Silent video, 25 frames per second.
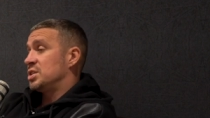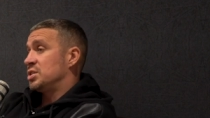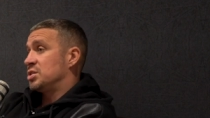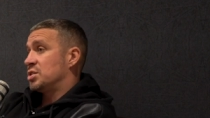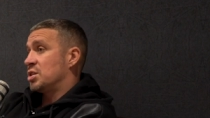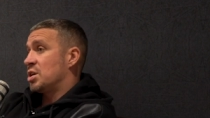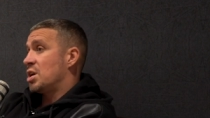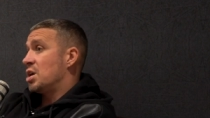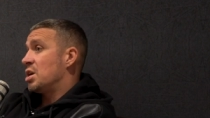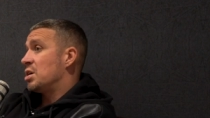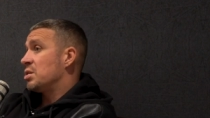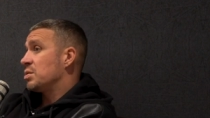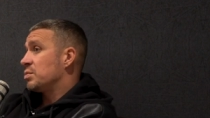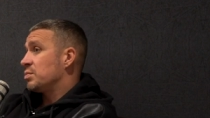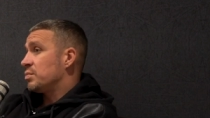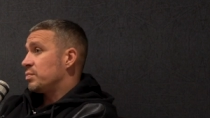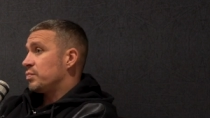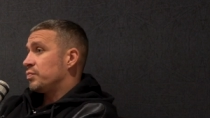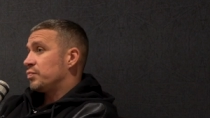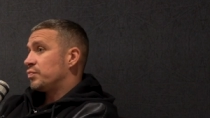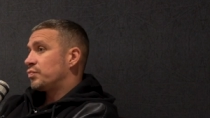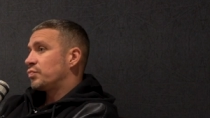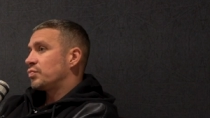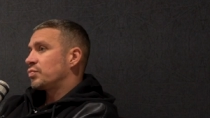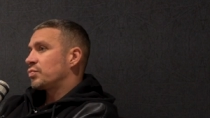his car.
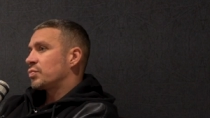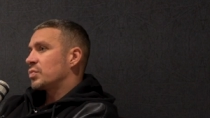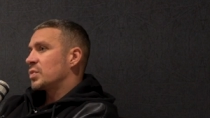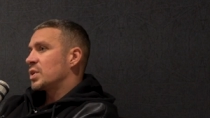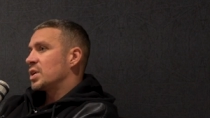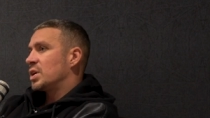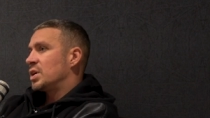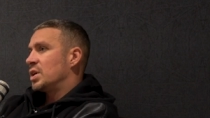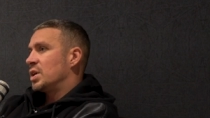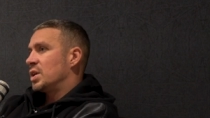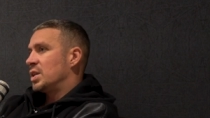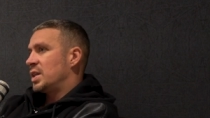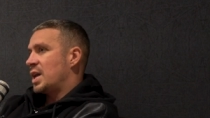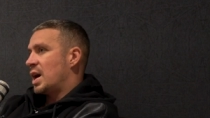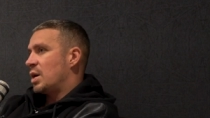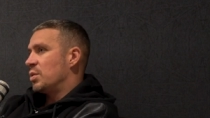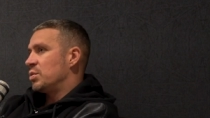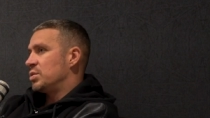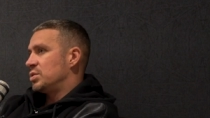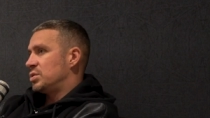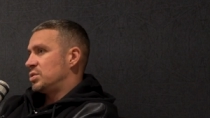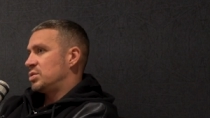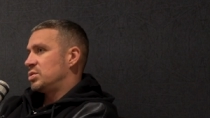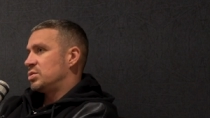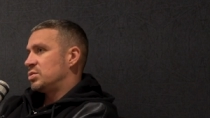That
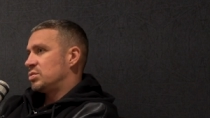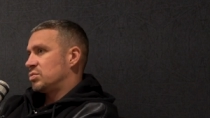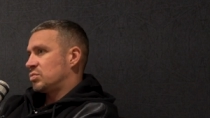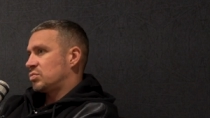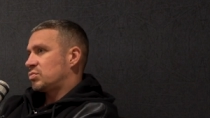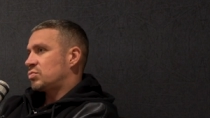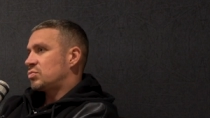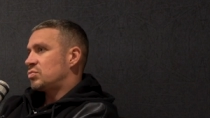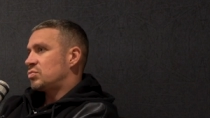was